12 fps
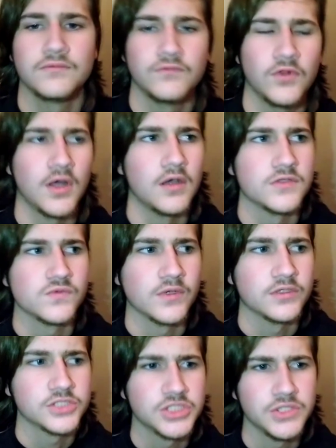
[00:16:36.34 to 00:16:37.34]
vlogs where
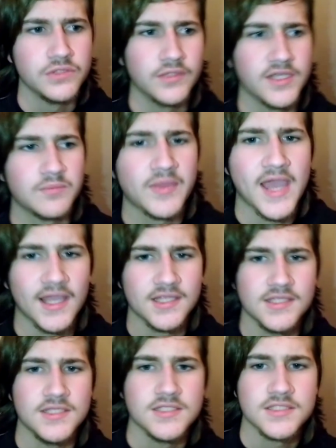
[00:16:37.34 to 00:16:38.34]
I'll show you like pack
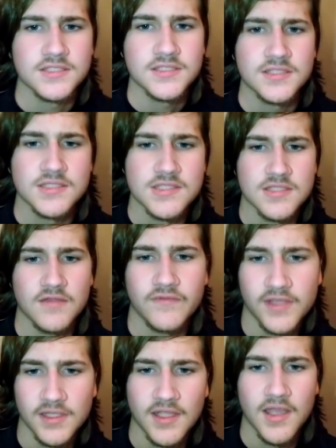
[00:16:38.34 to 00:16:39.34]
easts and stuff
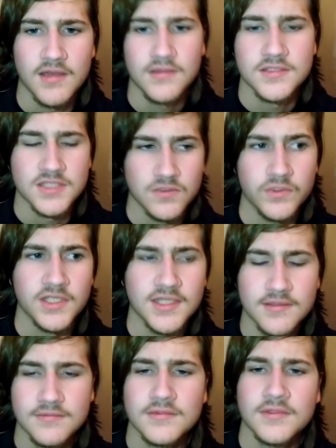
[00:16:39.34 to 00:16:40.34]
like that, because I want to get
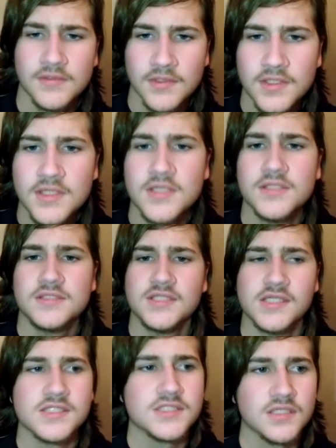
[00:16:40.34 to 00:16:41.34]

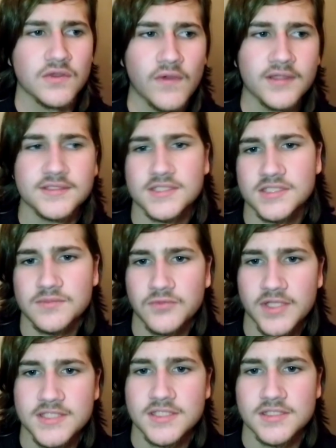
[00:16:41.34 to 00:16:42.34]
tickets and go out to see
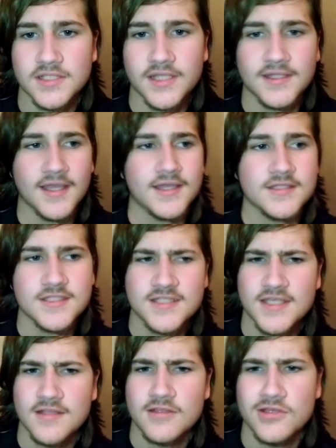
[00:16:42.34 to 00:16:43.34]
places like that and
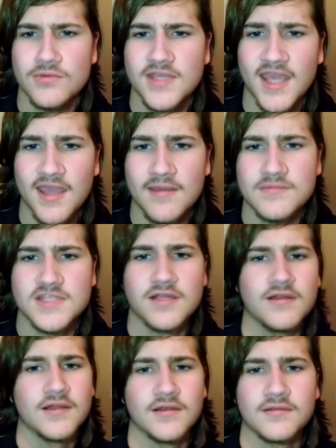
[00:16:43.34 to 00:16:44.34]
see the new games that
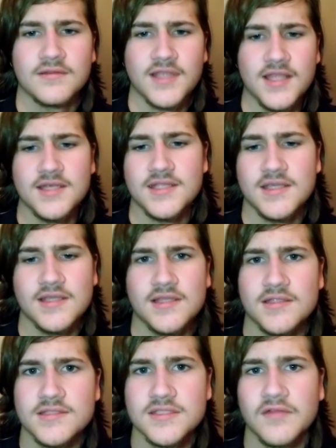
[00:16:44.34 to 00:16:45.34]
are indie
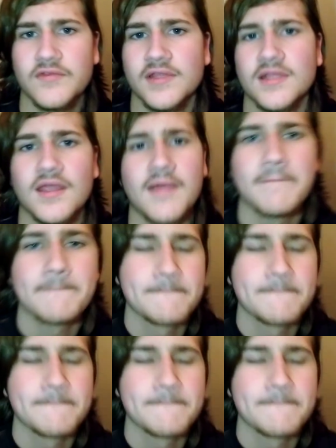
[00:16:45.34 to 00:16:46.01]
and stuff like that.